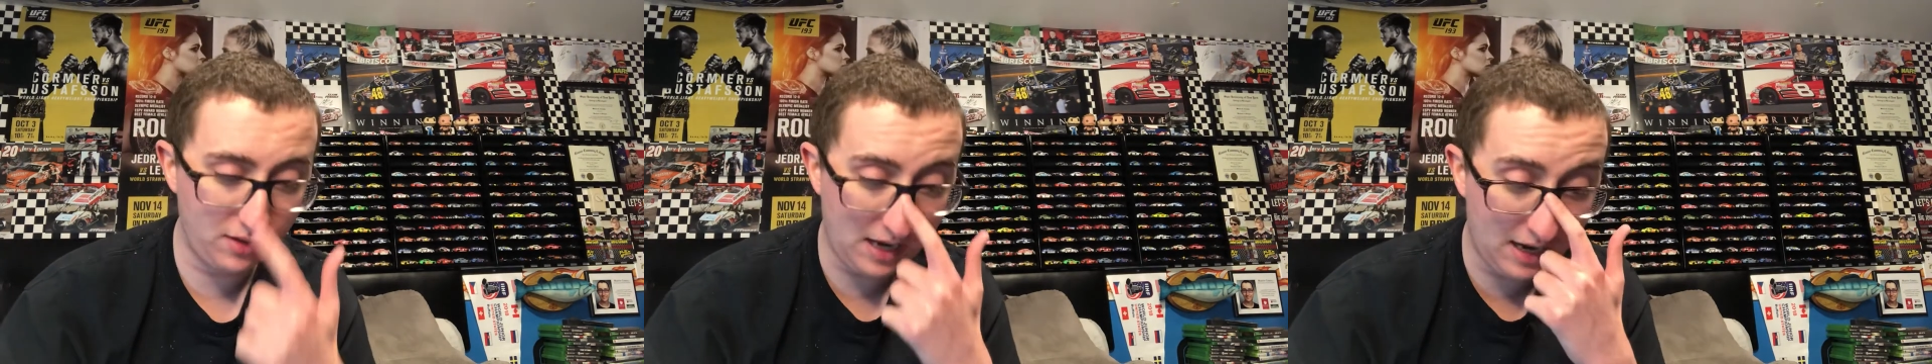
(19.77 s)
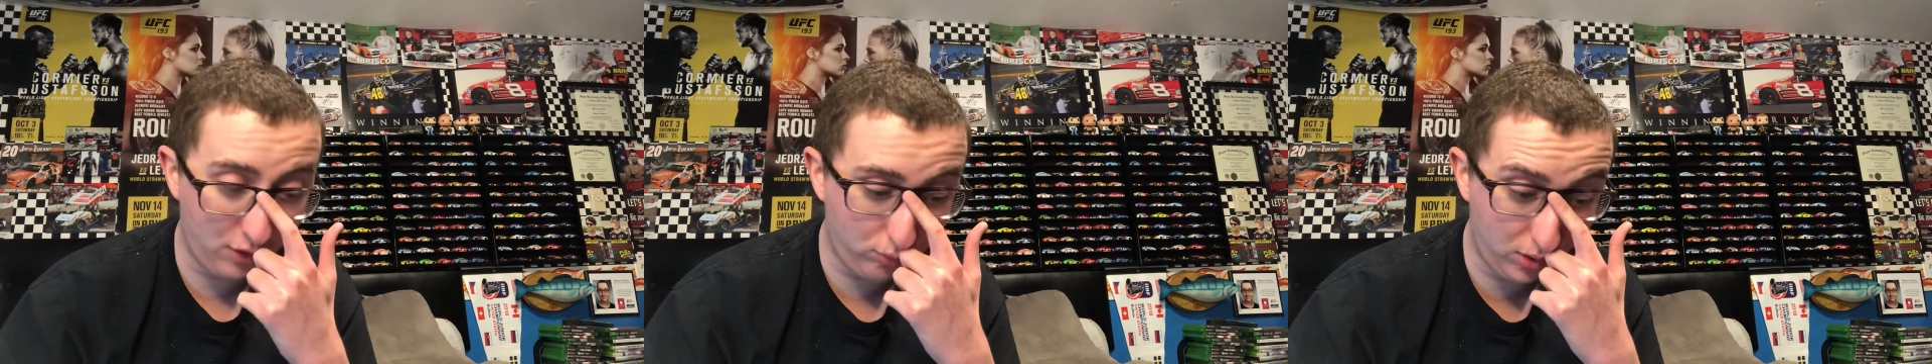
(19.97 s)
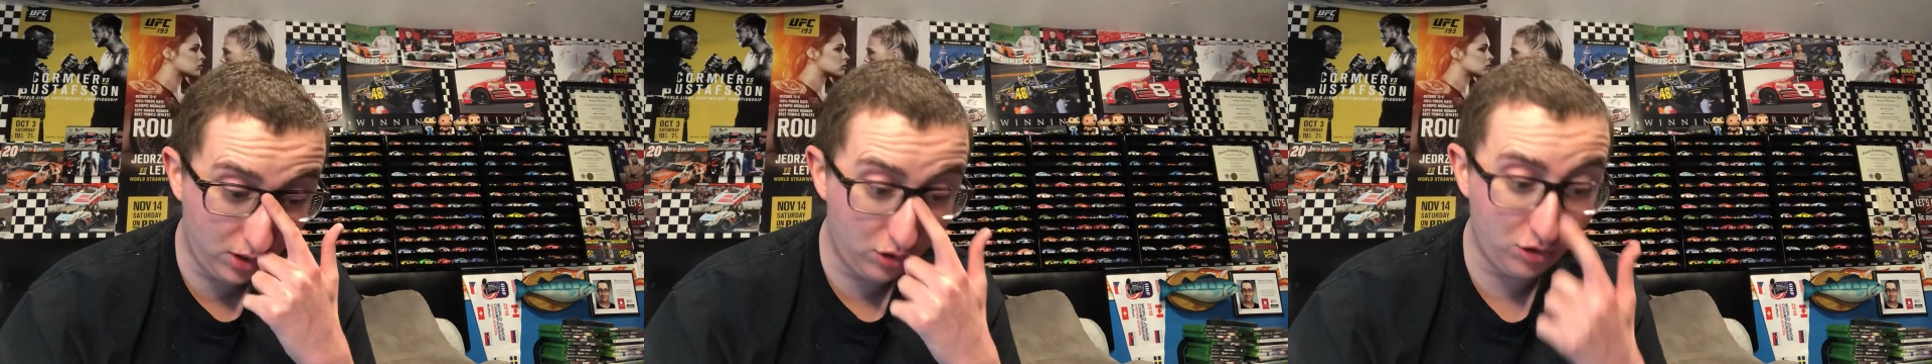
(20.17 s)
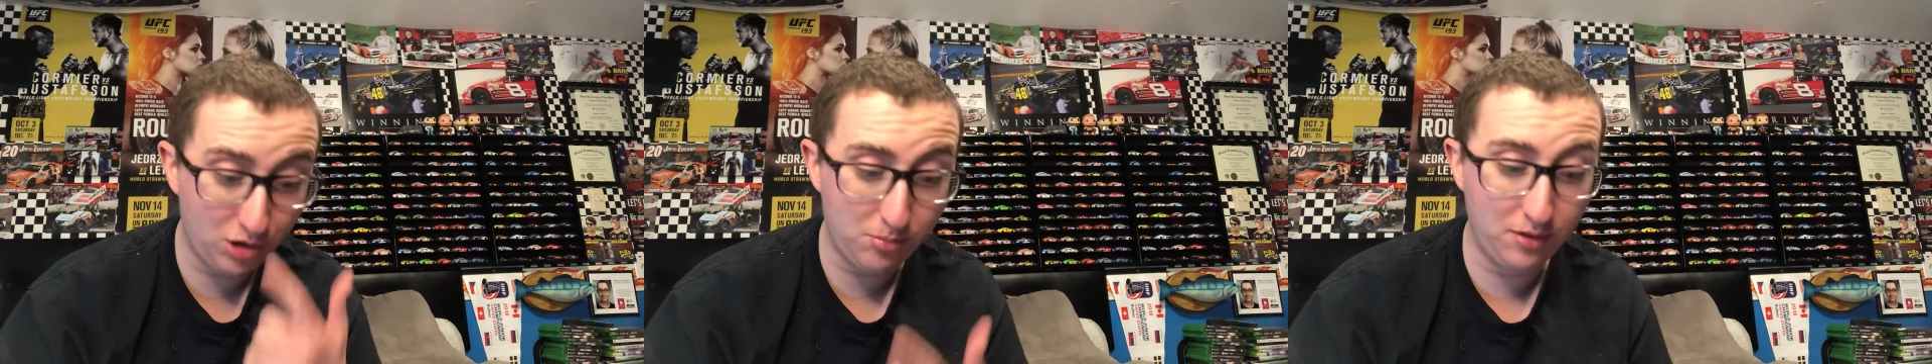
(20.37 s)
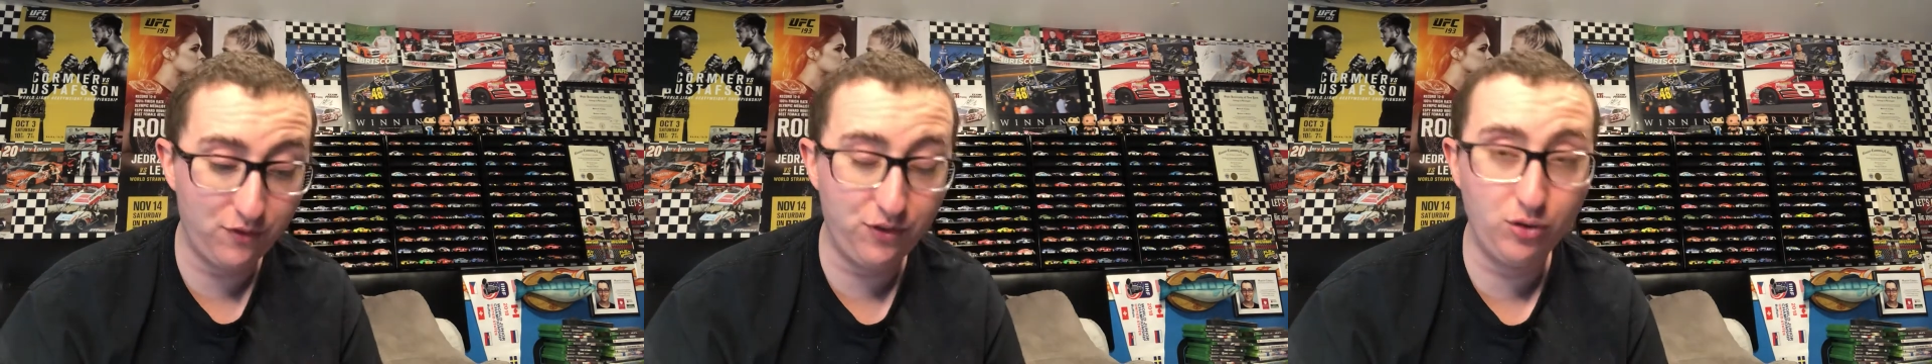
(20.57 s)
as we
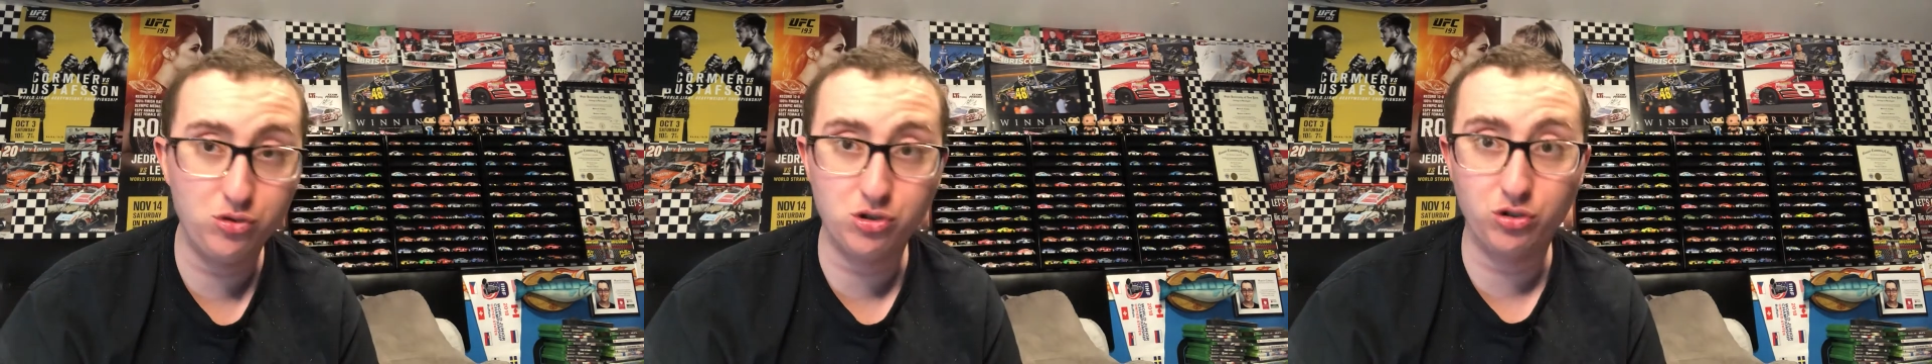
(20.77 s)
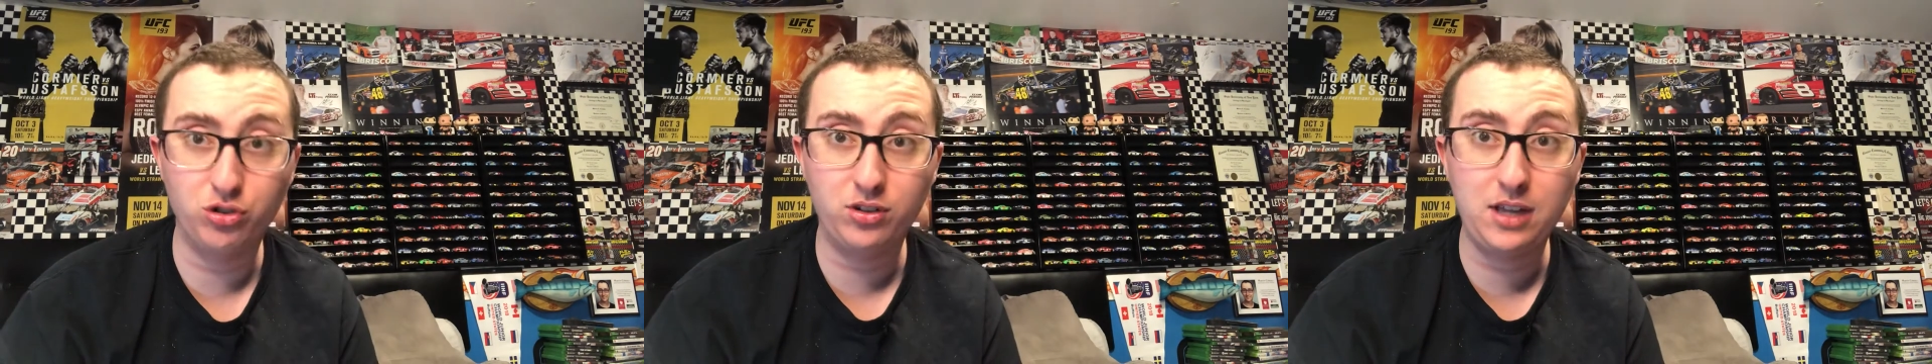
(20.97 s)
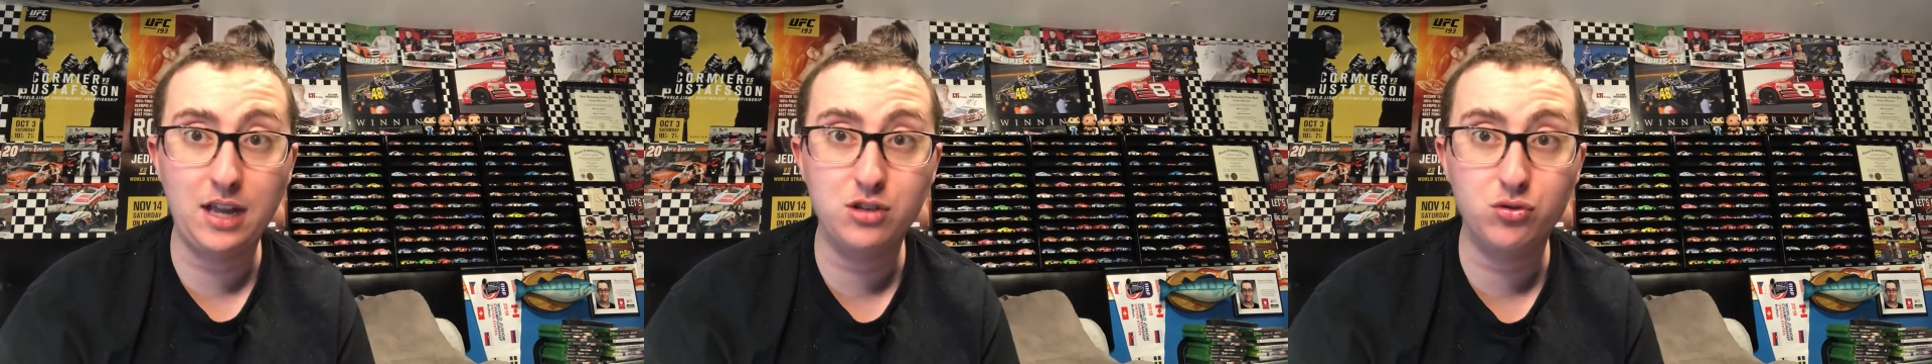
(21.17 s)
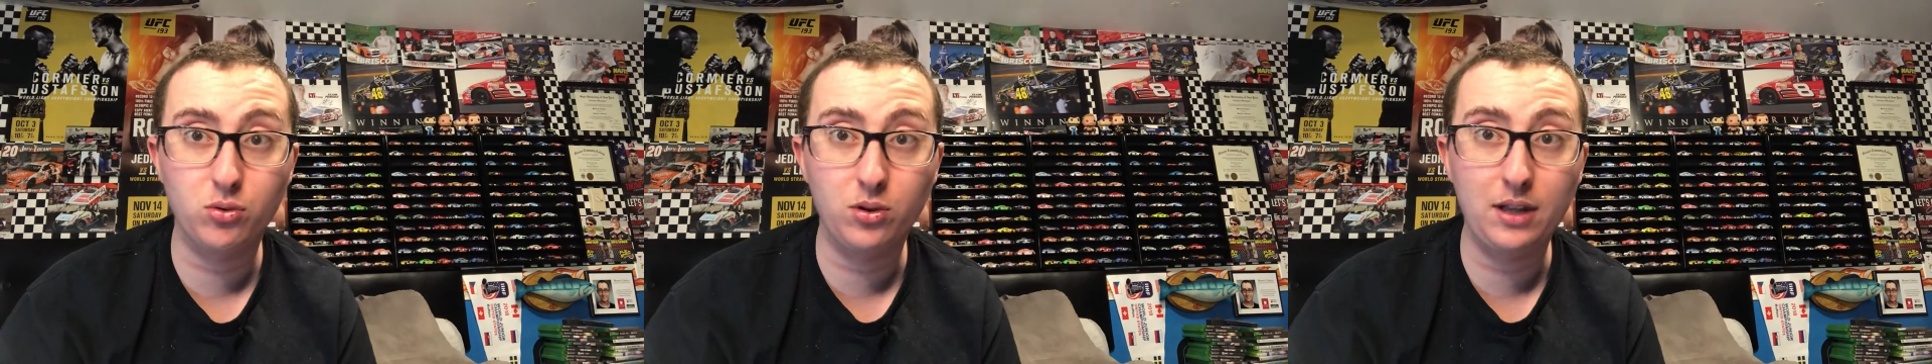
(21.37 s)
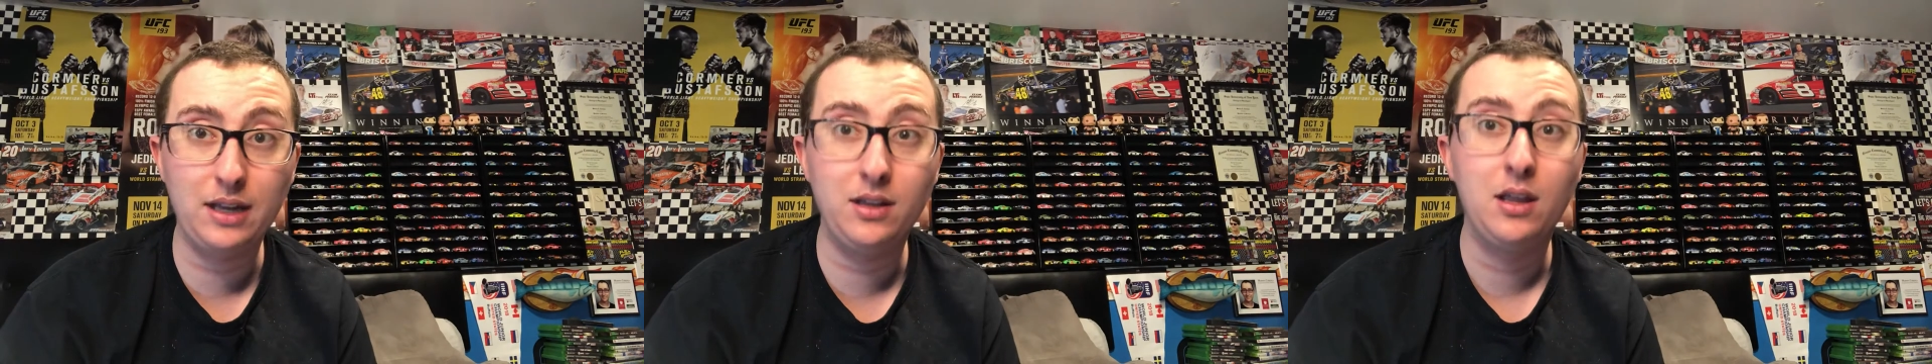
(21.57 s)
determine future
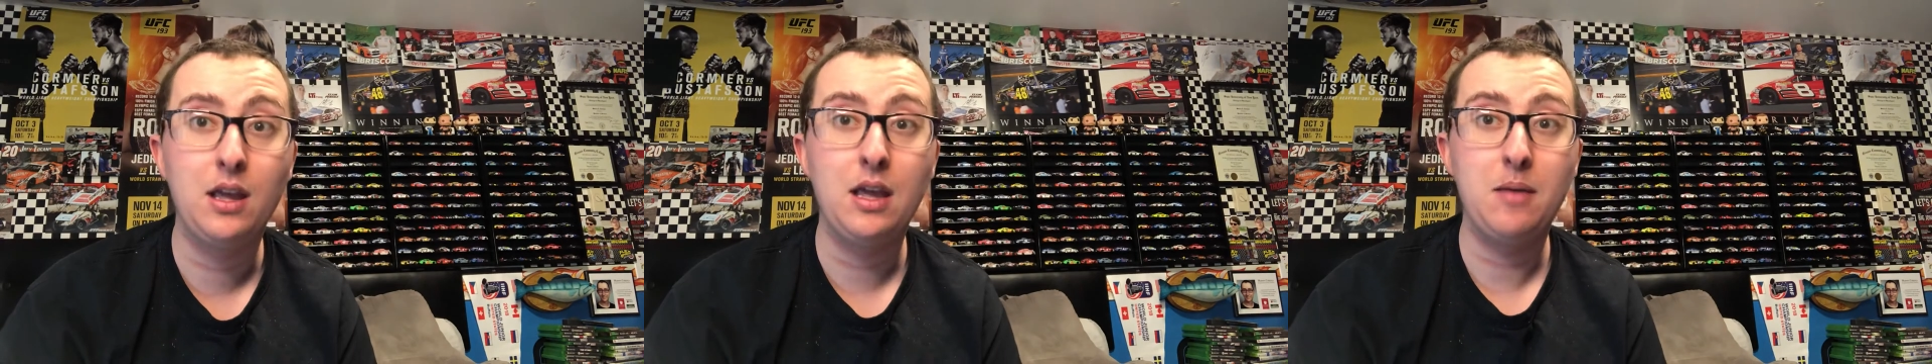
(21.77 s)
scheduling